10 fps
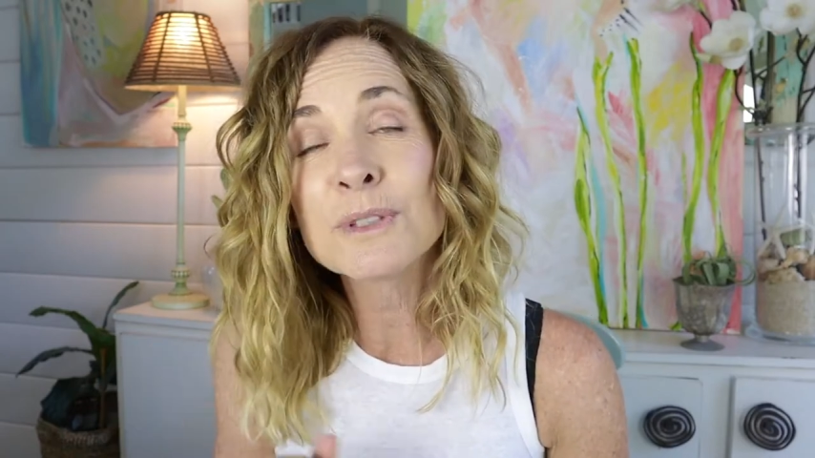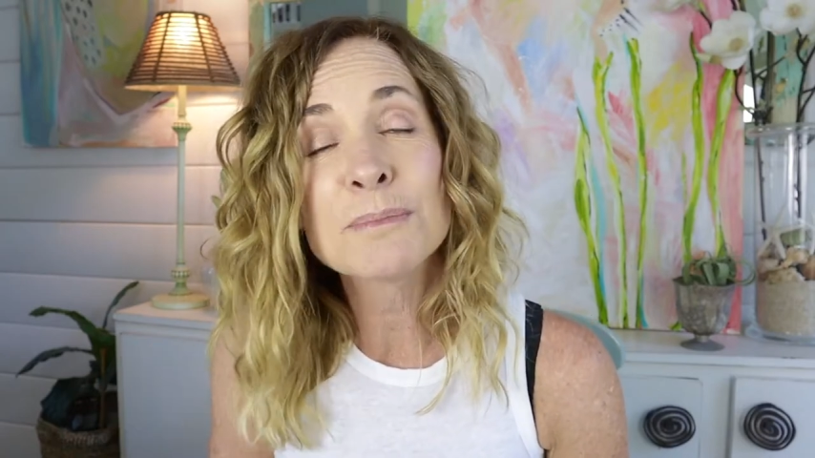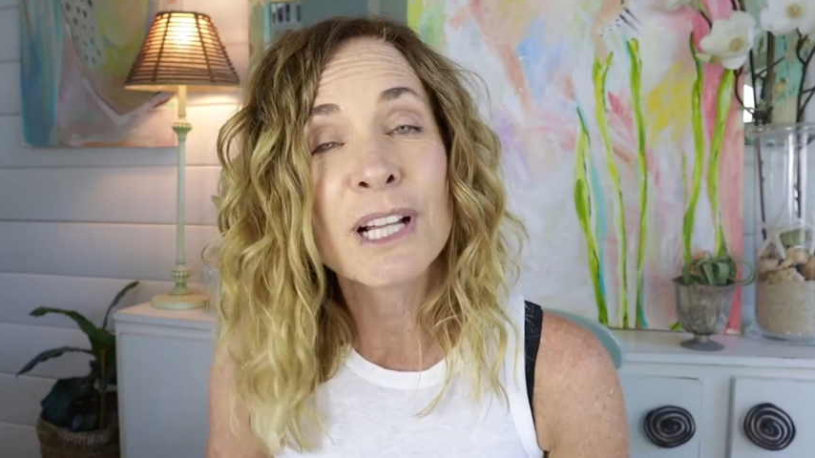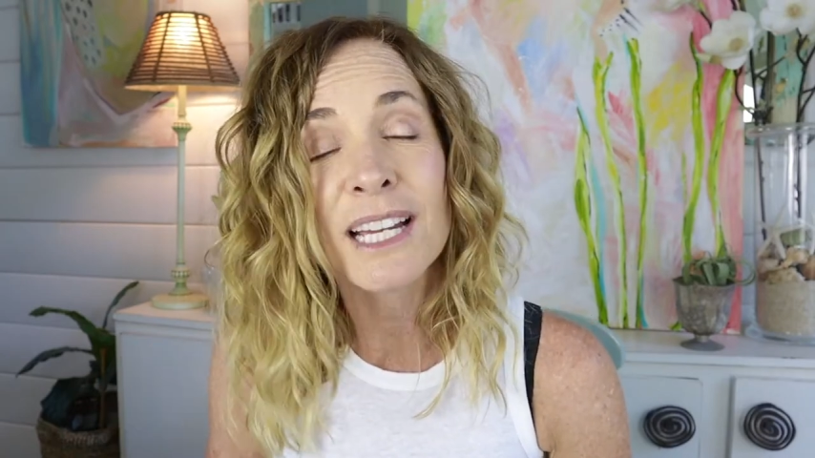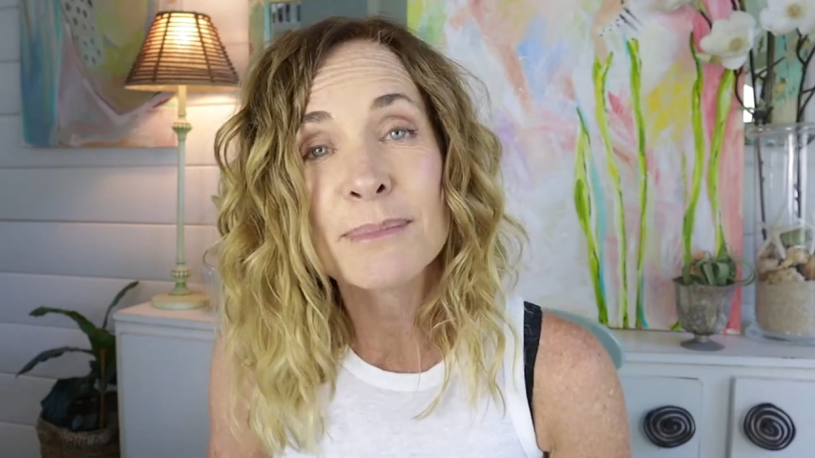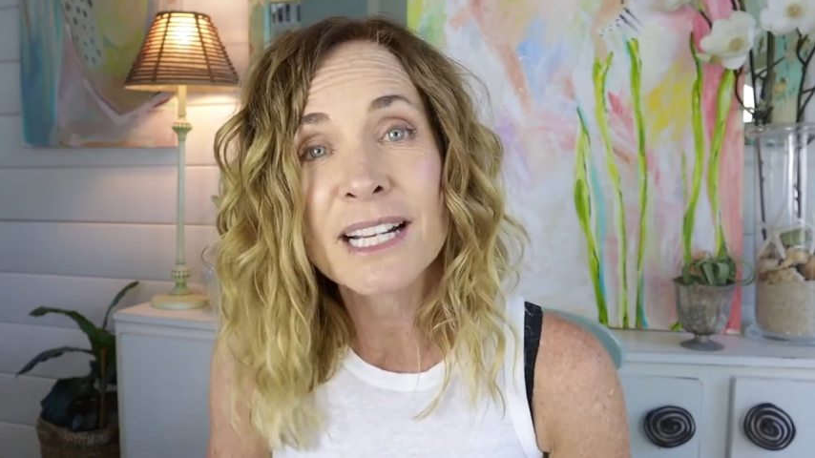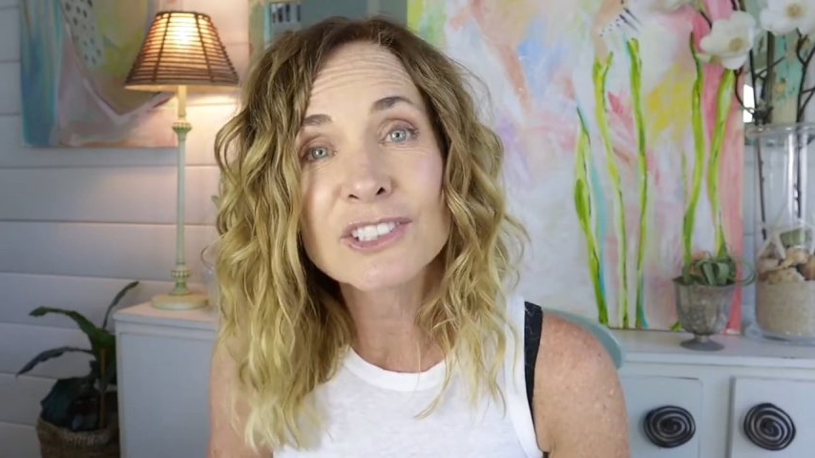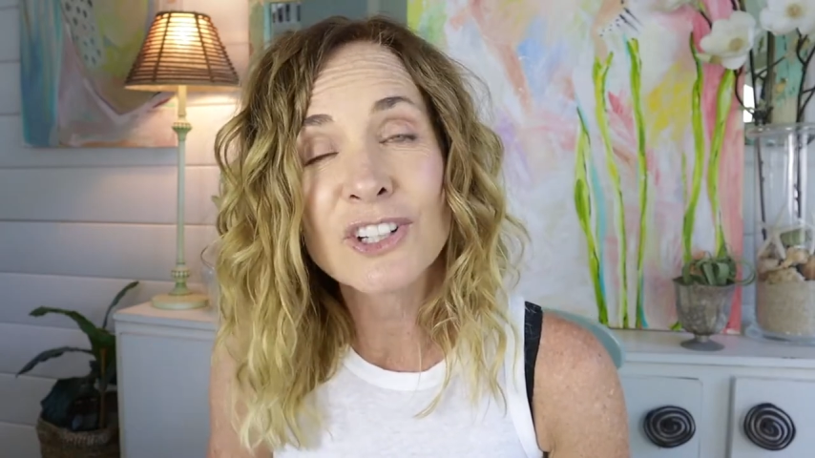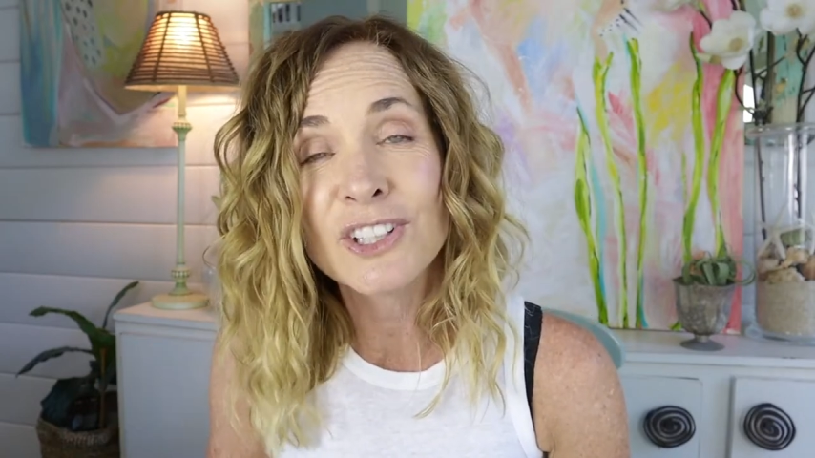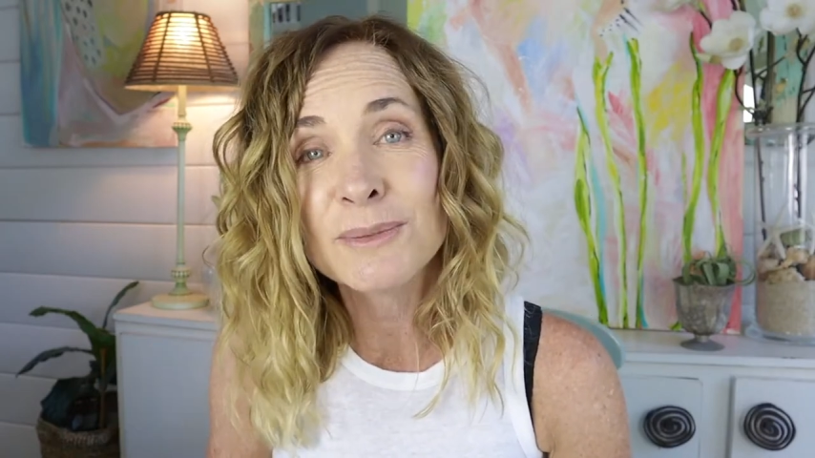reply back
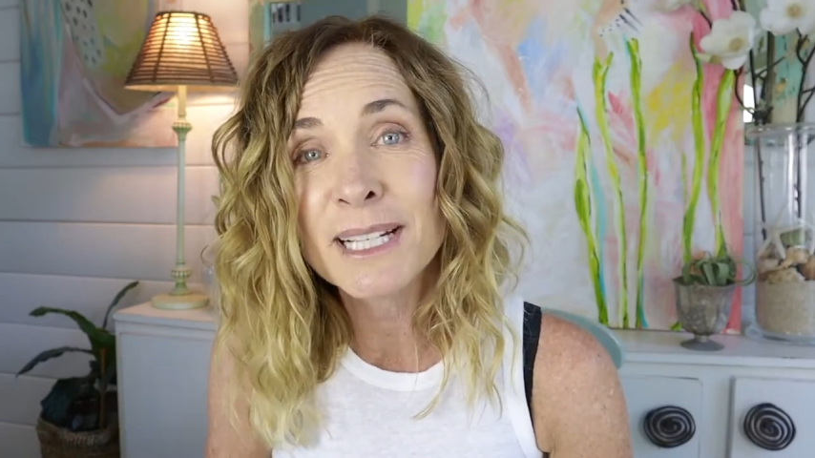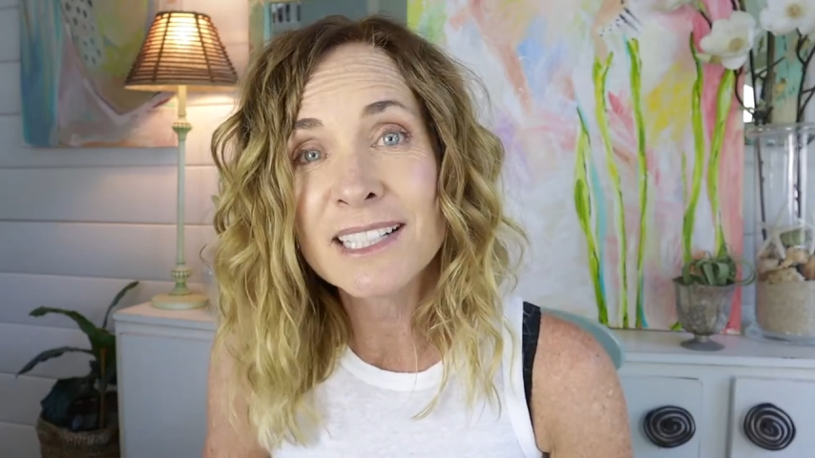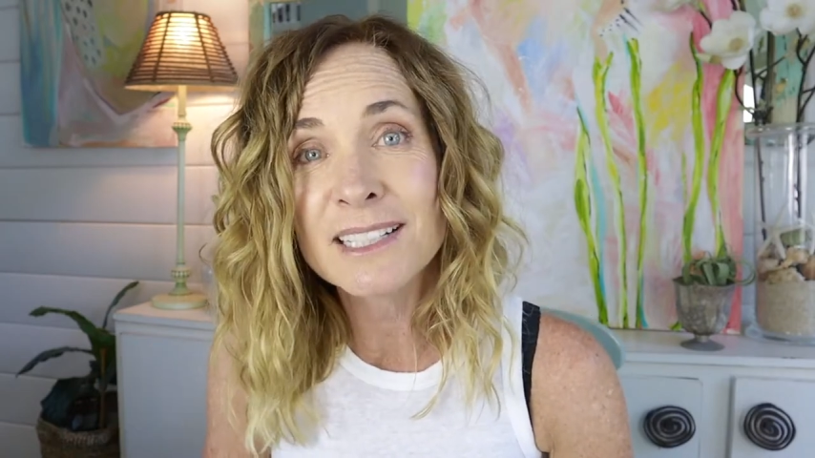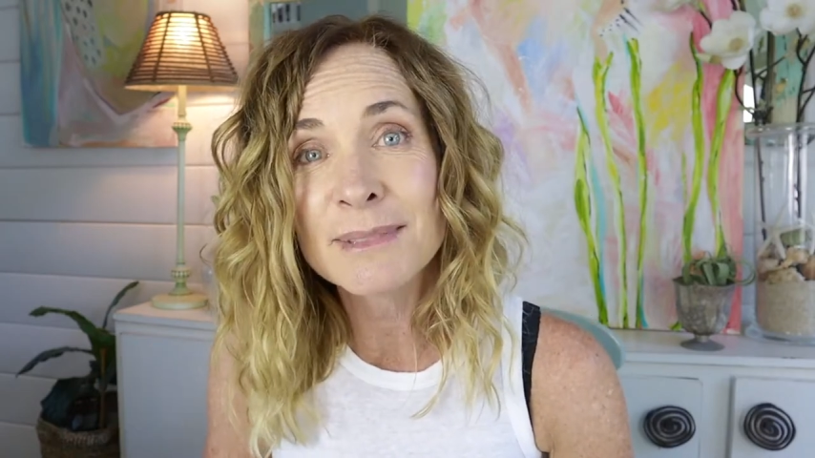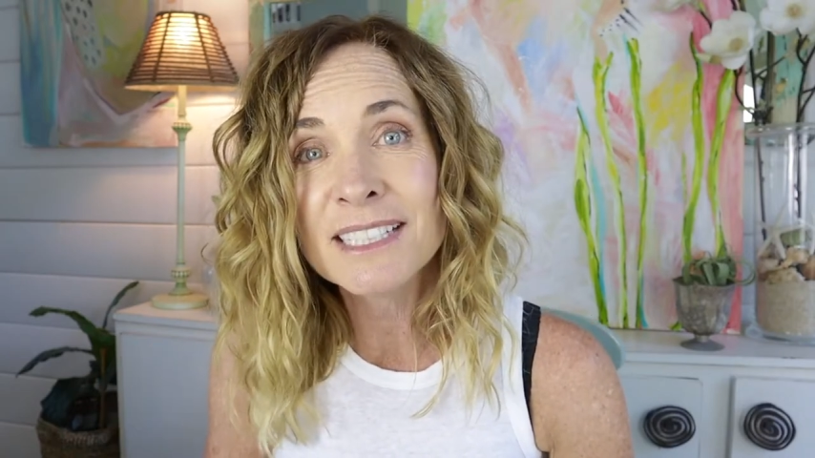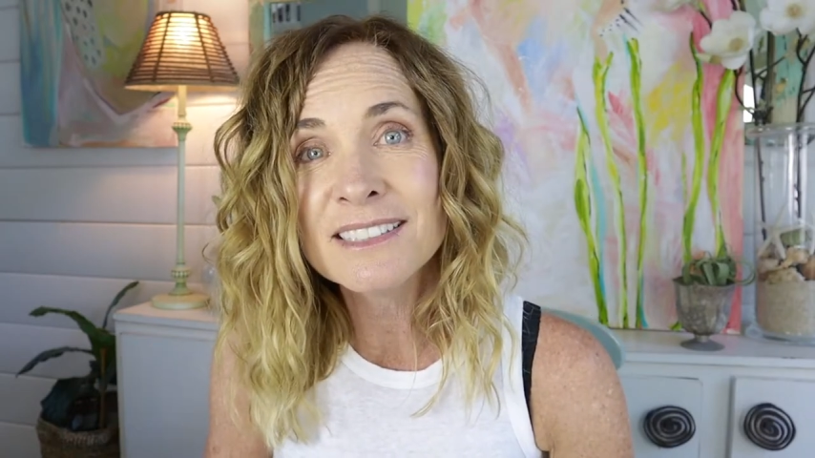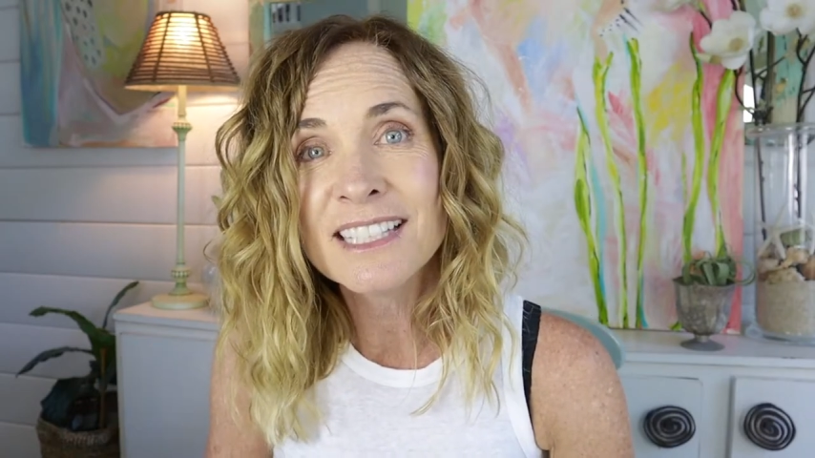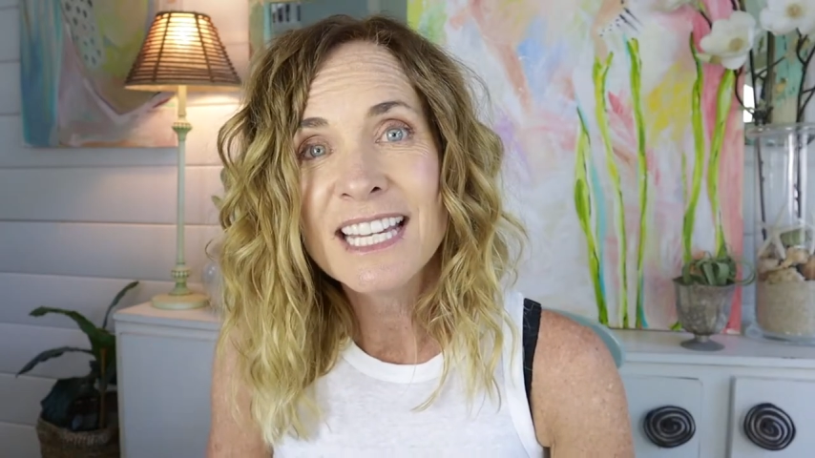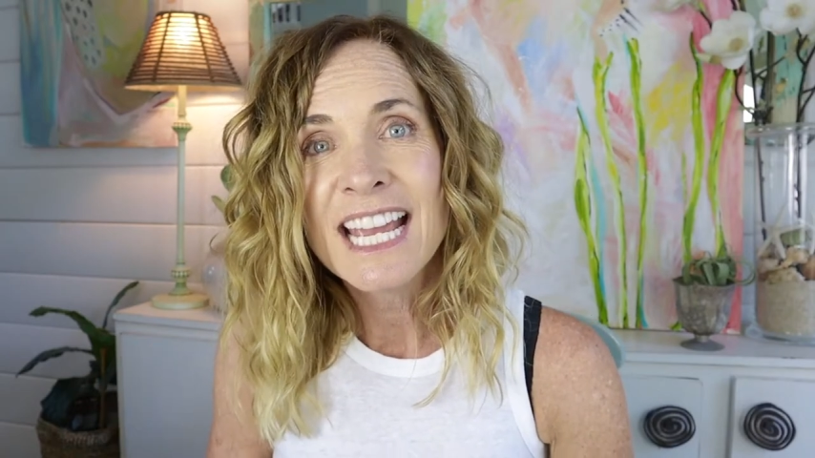to all my comments.